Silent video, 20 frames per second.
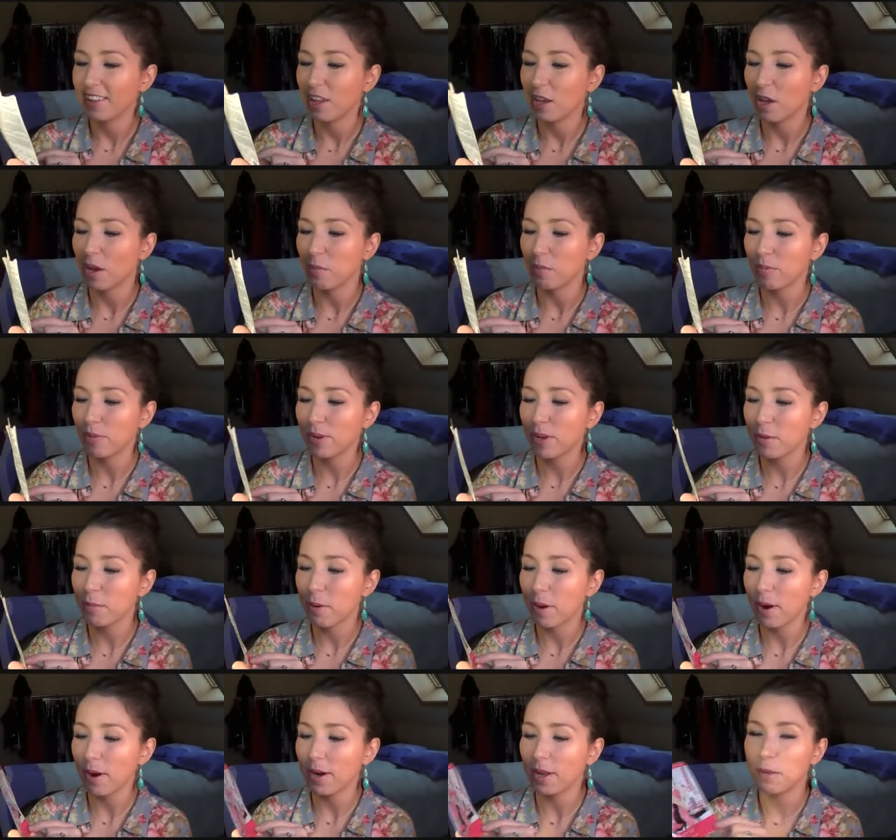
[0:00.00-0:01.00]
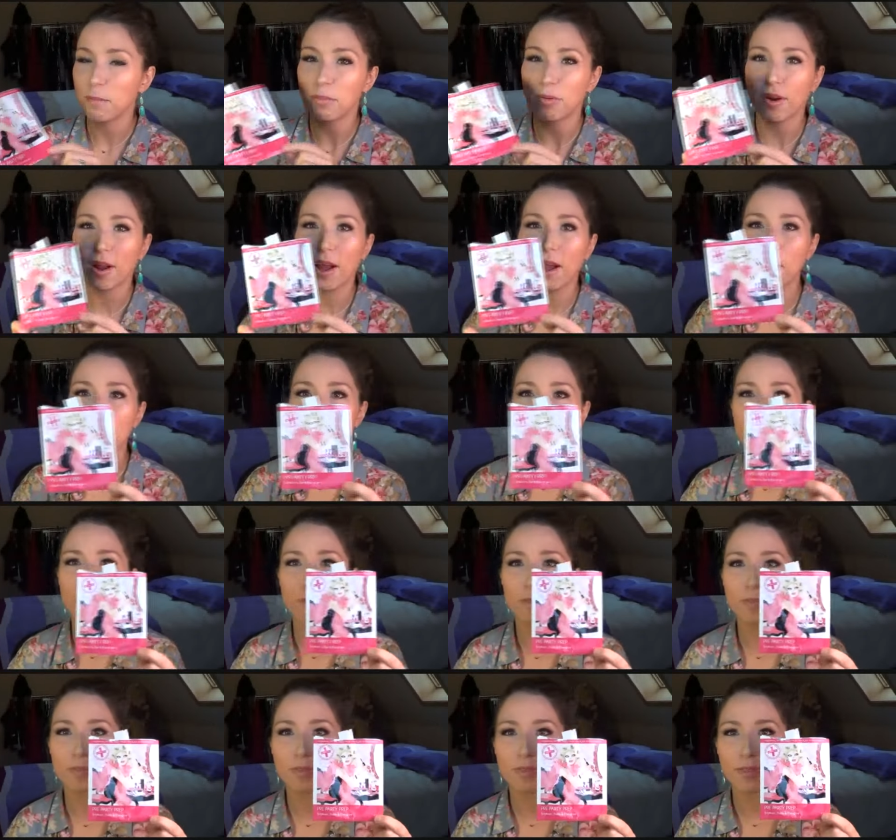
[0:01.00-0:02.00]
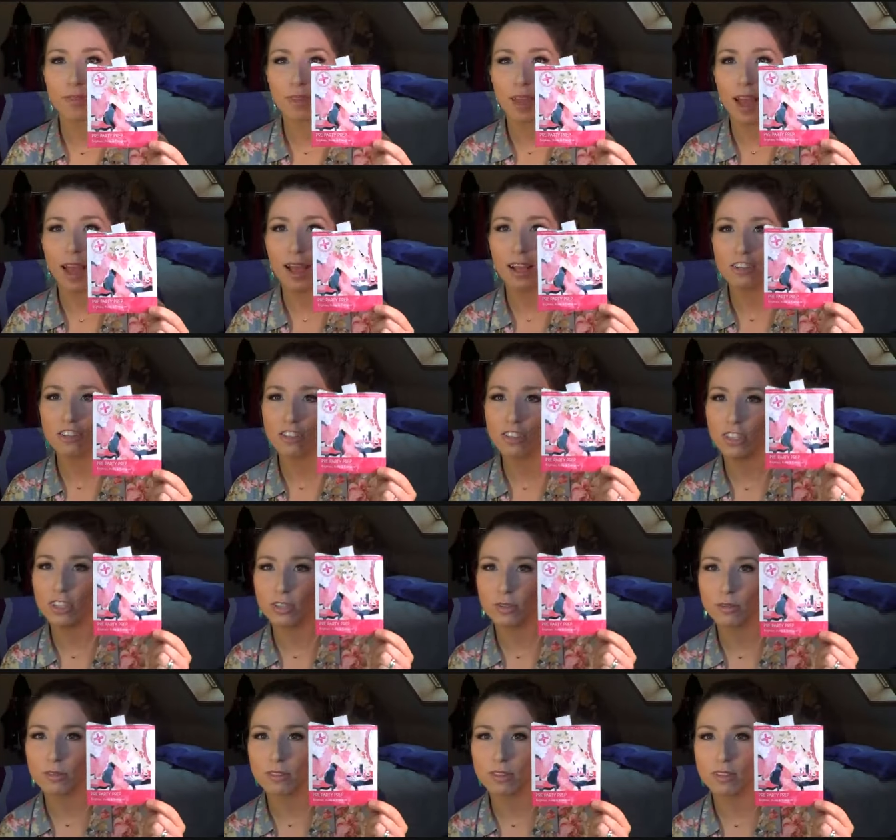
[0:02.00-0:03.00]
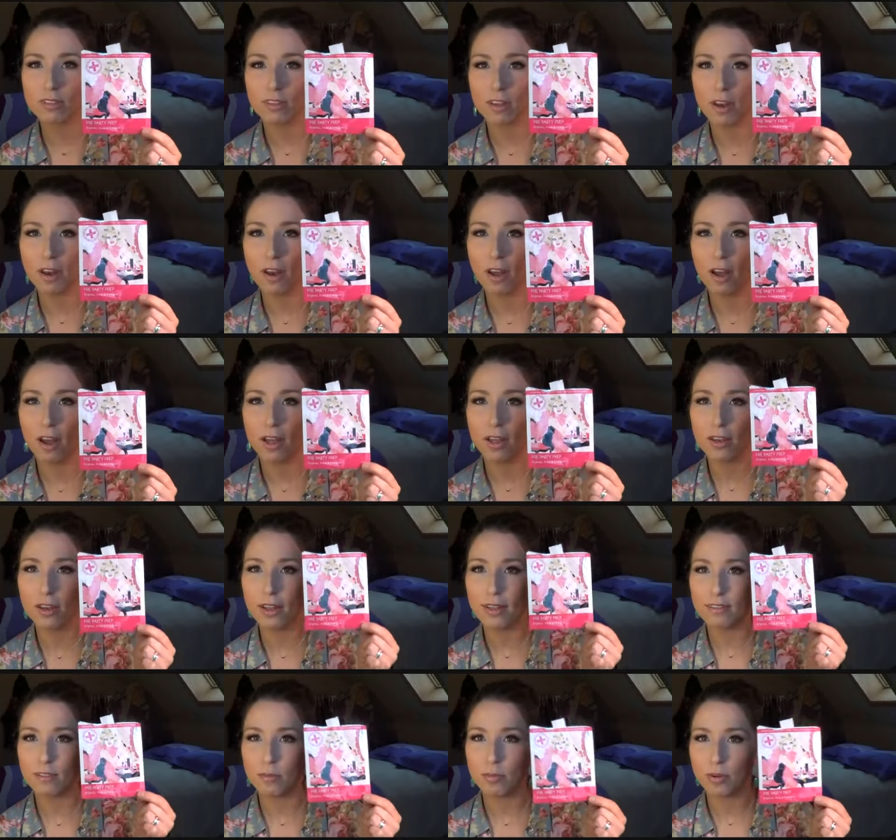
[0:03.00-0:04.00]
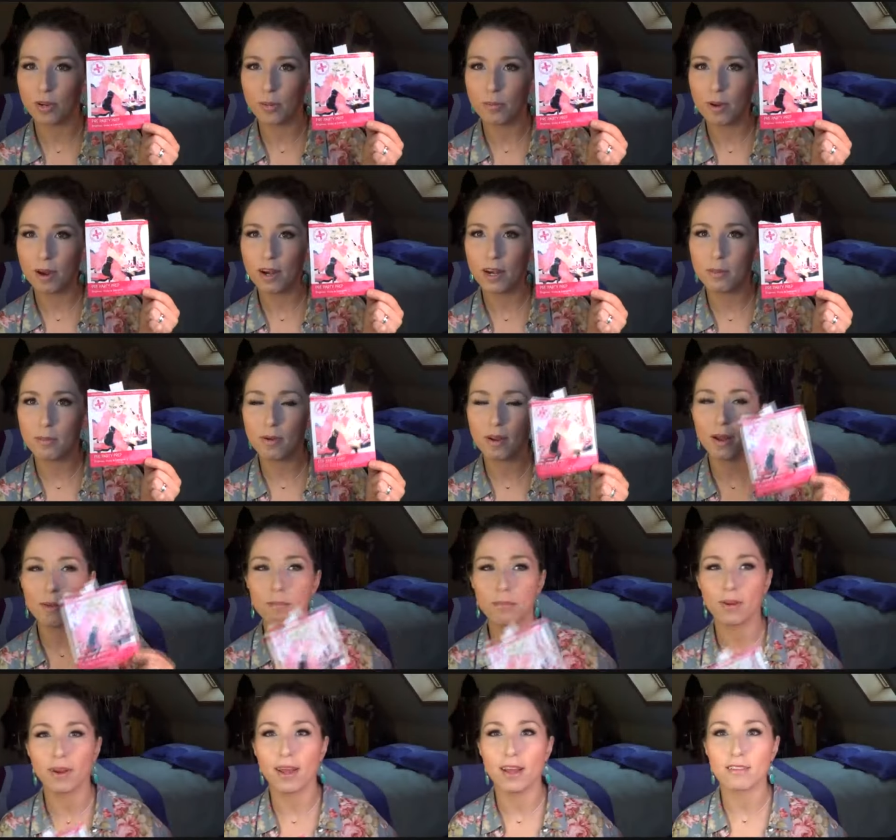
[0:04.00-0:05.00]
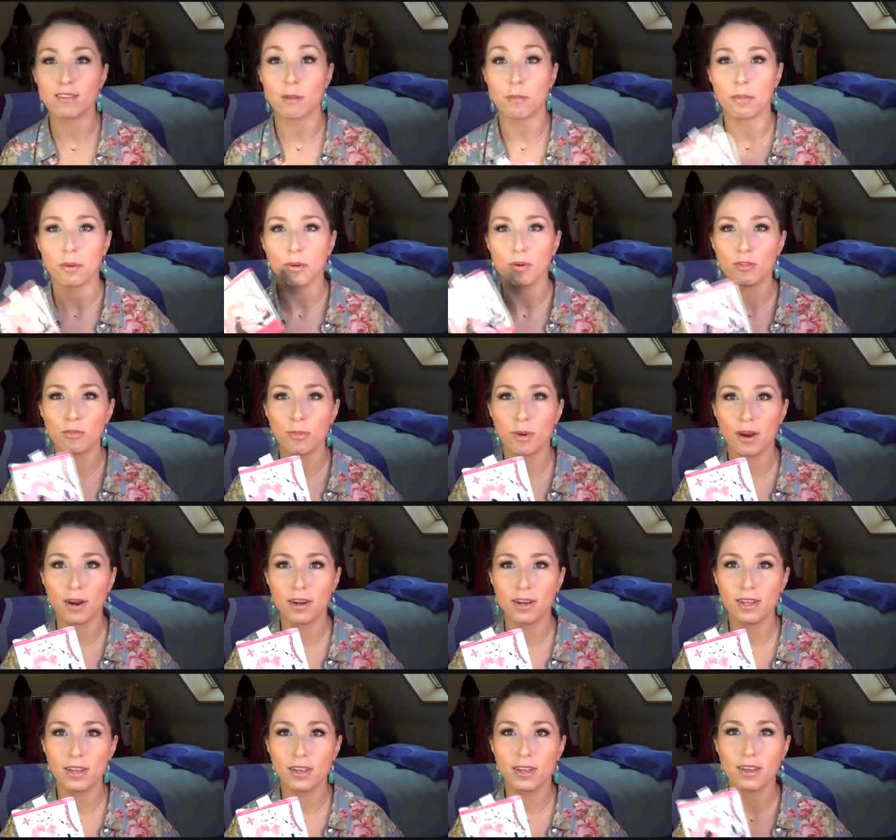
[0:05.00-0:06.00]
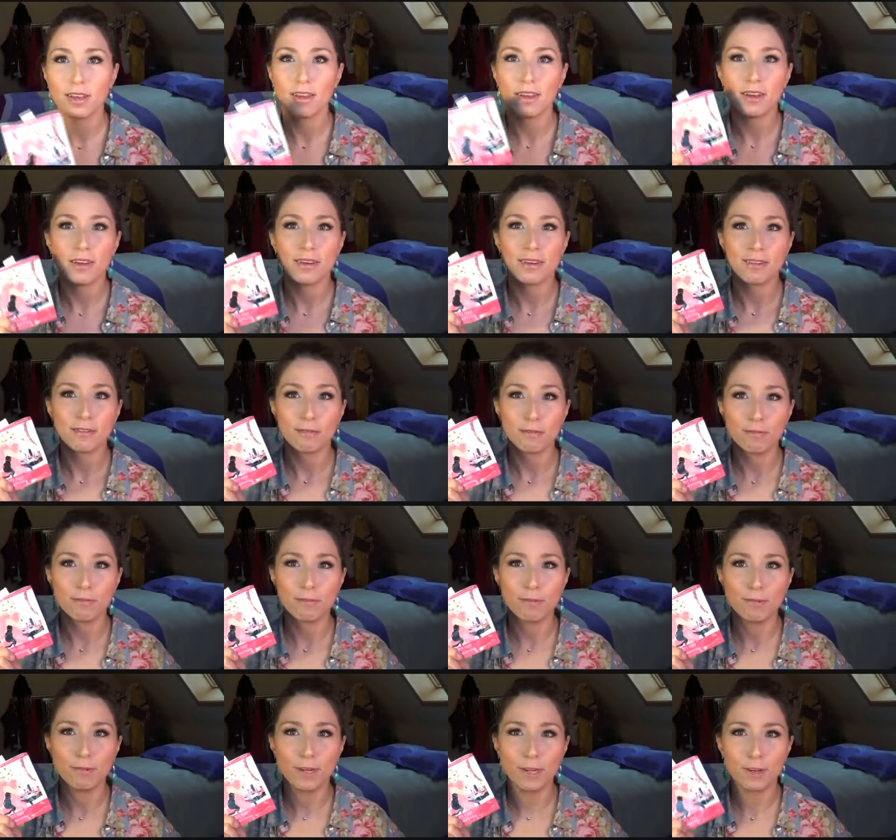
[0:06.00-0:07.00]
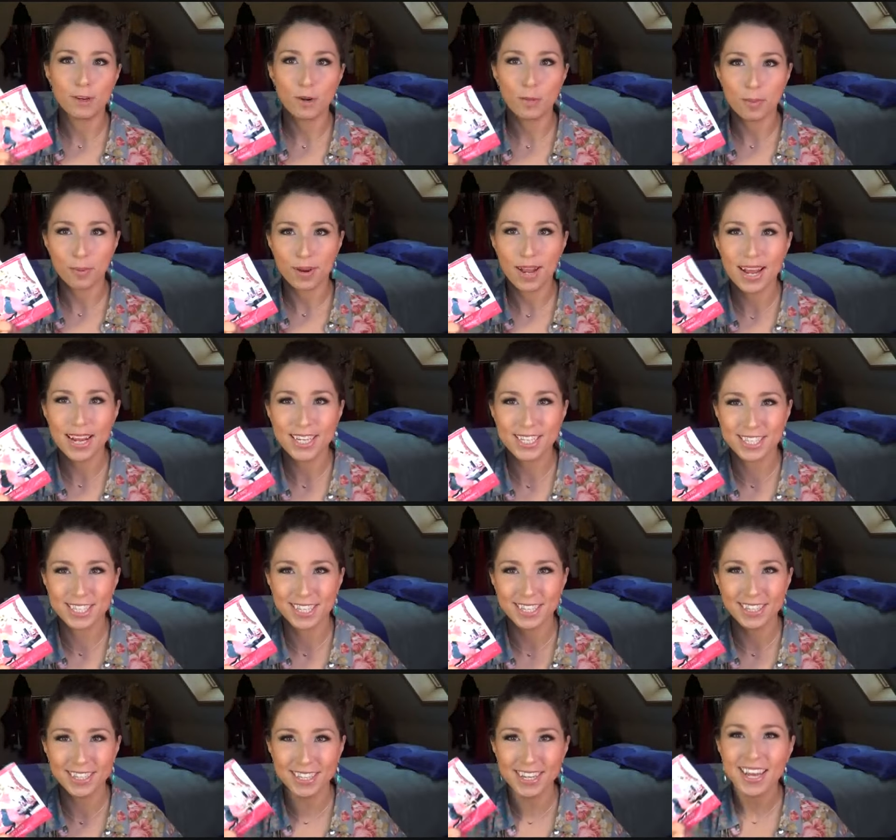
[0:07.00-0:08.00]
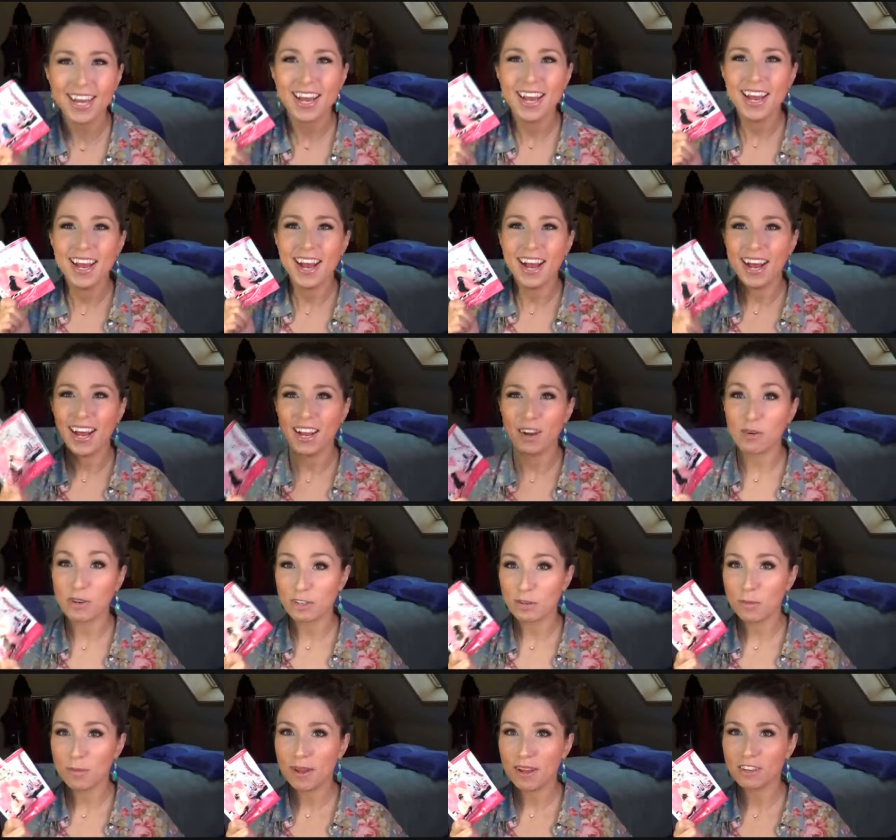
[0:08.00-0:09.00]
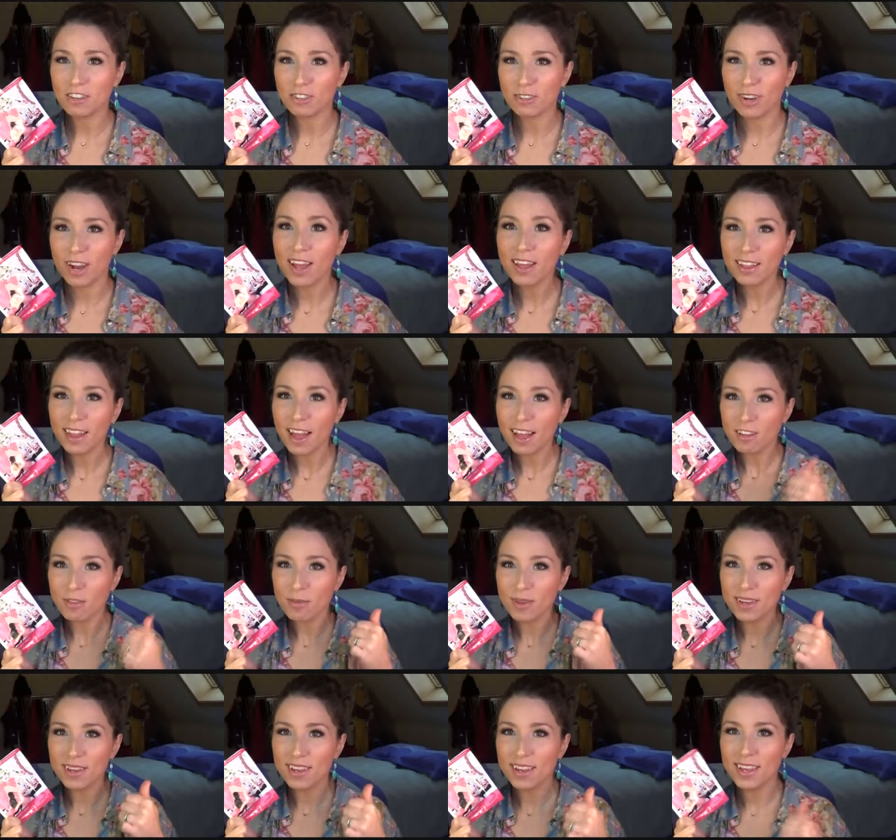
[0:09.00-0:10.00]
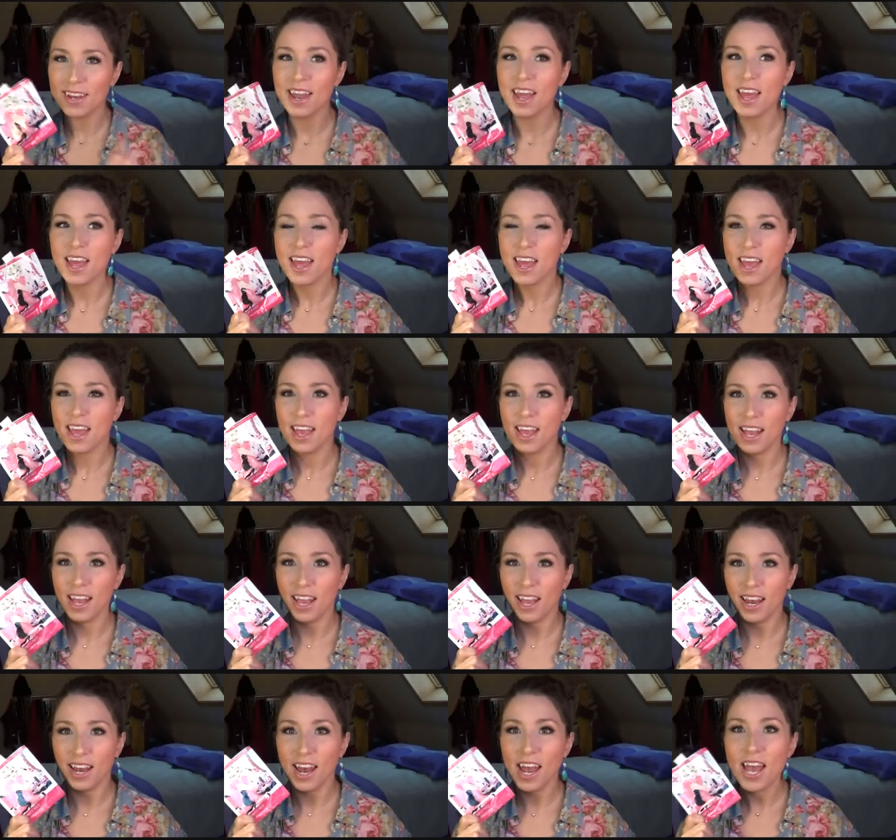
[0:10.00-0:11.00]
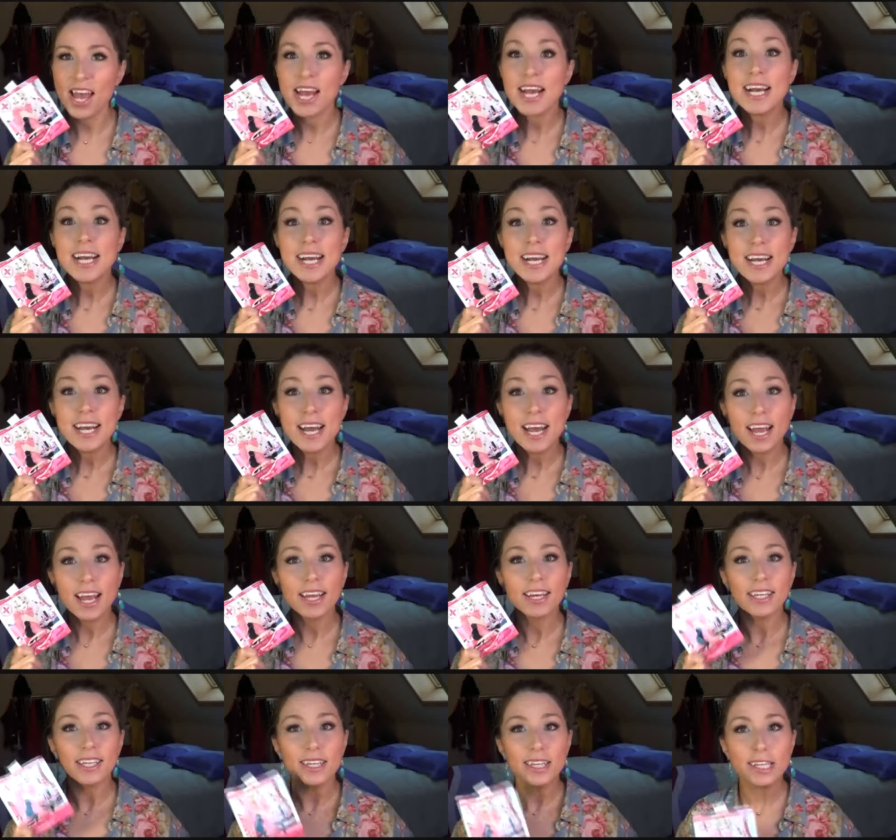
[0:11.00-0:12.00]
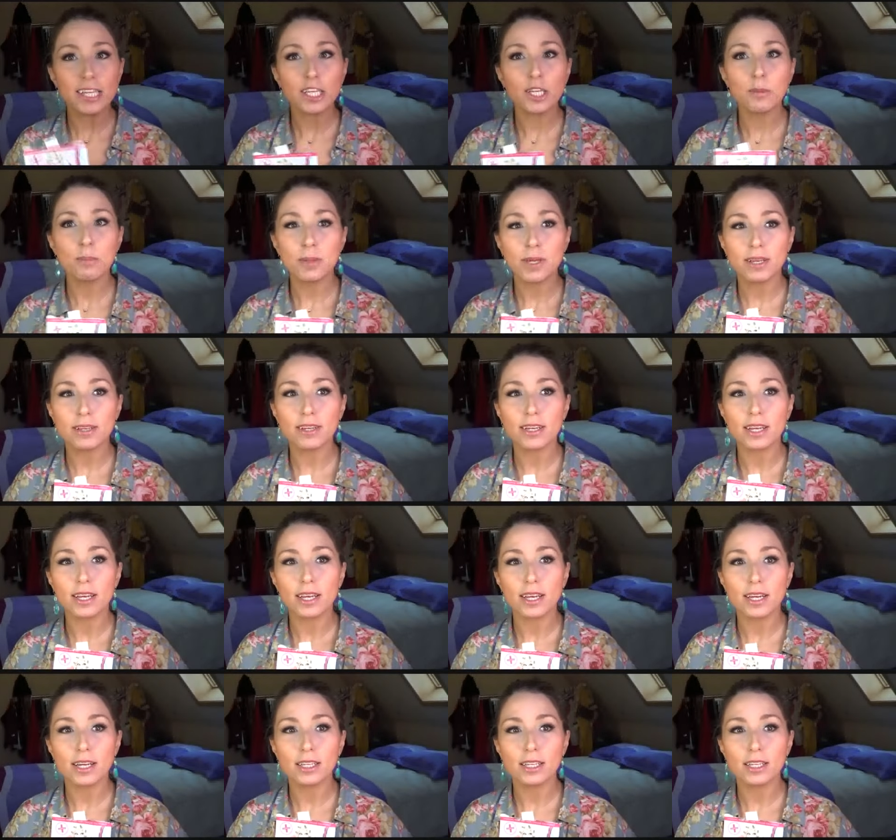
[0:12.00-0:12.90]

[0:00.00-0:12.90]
the pre-party prep. I actually used this not as a pre-party prep, but as a post-party recuperation. I went to a bachelorette last weekend and had a little bit